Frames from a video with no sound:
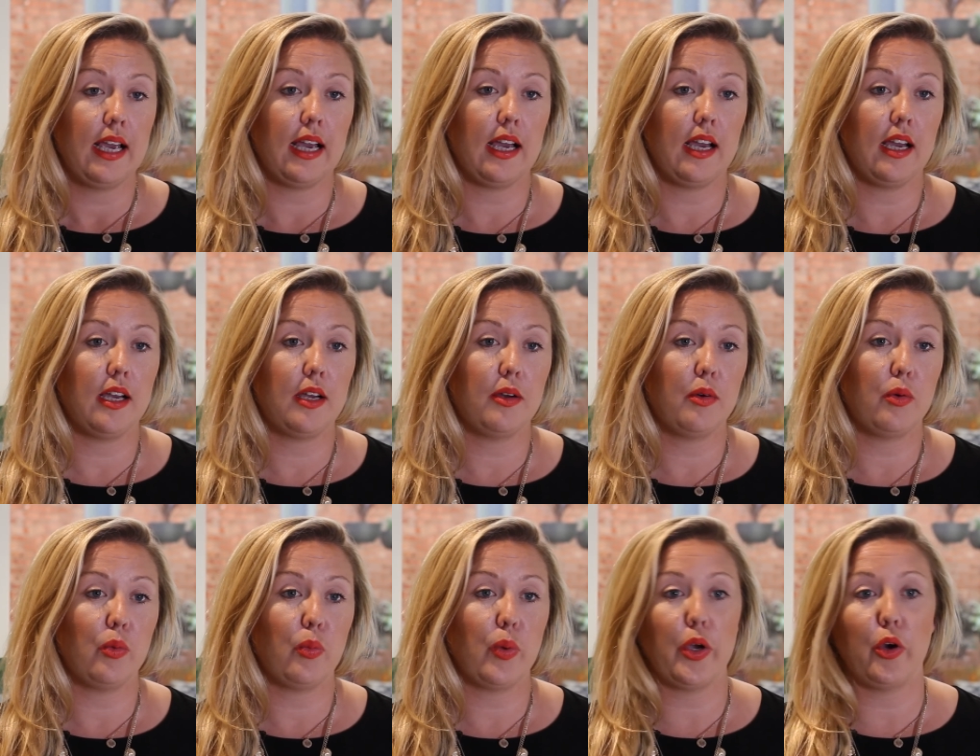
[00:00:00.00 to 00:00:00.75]

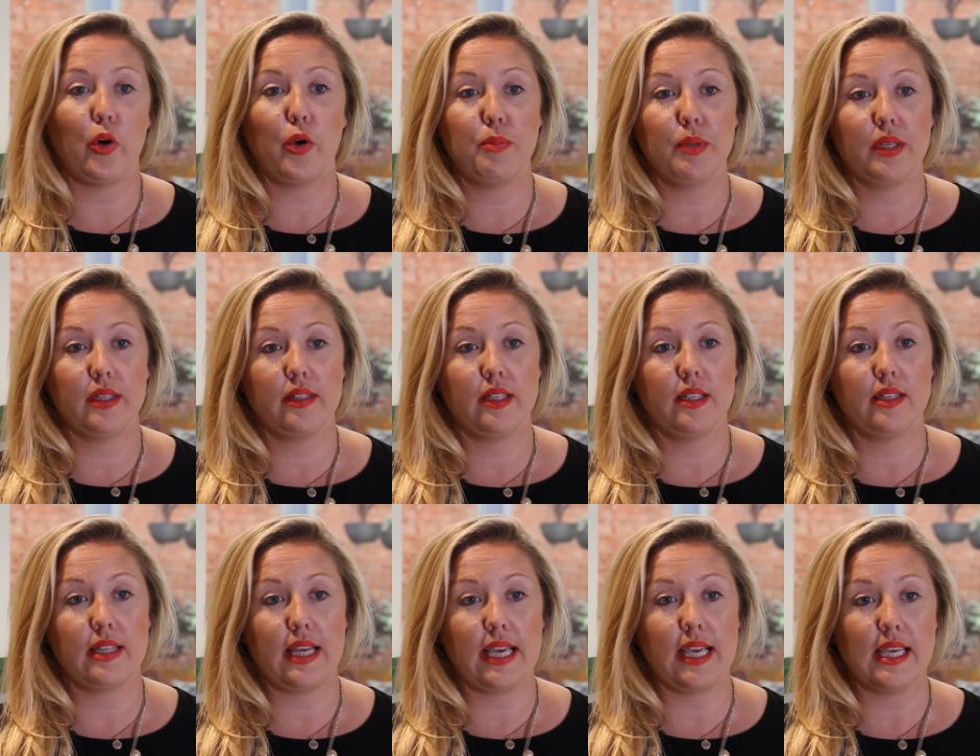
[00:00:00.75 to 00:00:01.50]
Uh, we're hoping
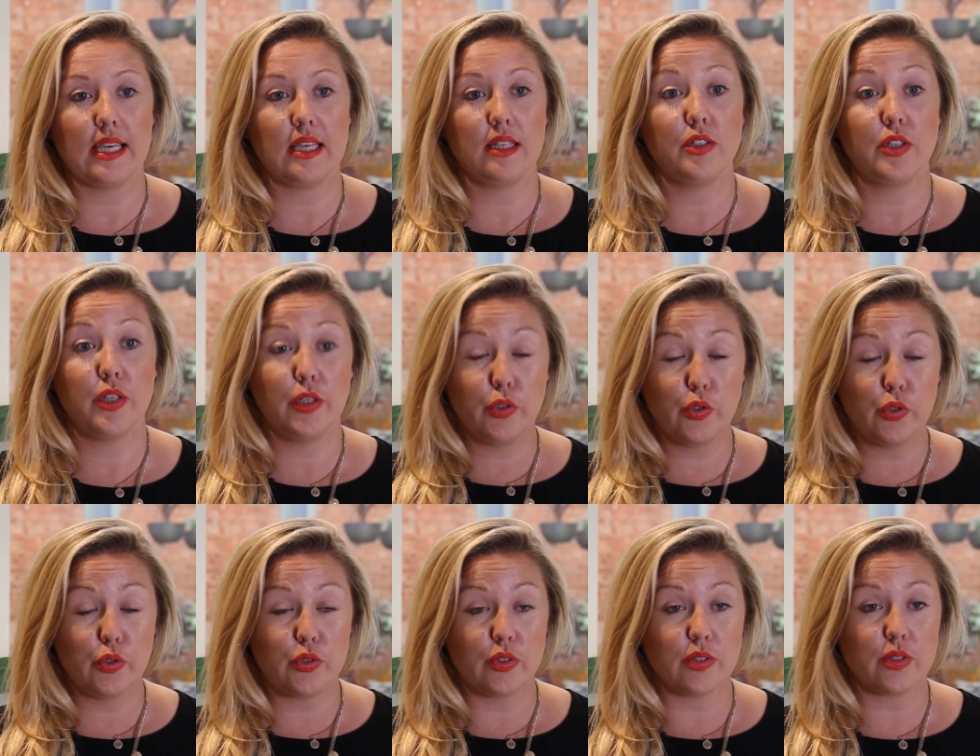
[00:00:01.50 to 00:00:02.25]
that they
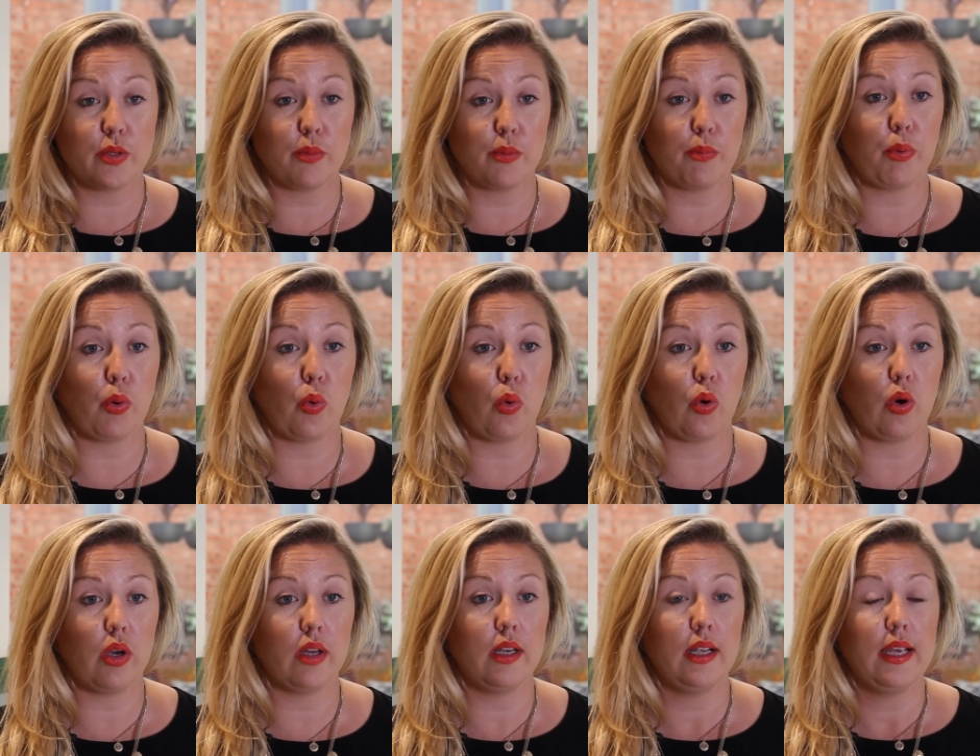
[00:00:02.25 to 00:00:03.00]
continue to
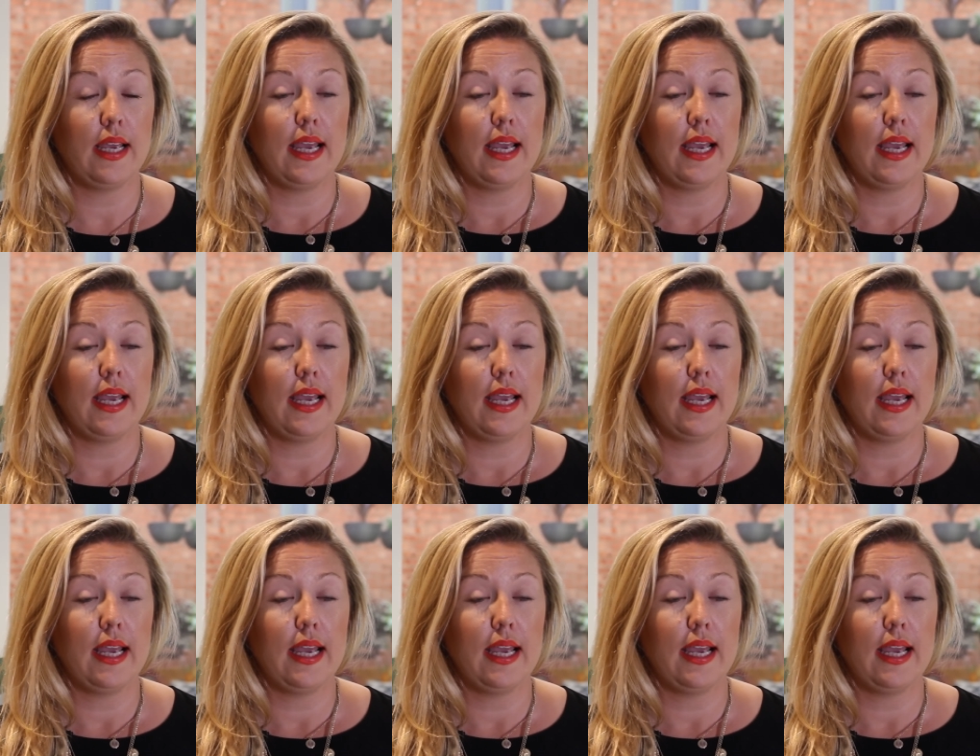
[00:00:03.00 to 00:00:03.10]
support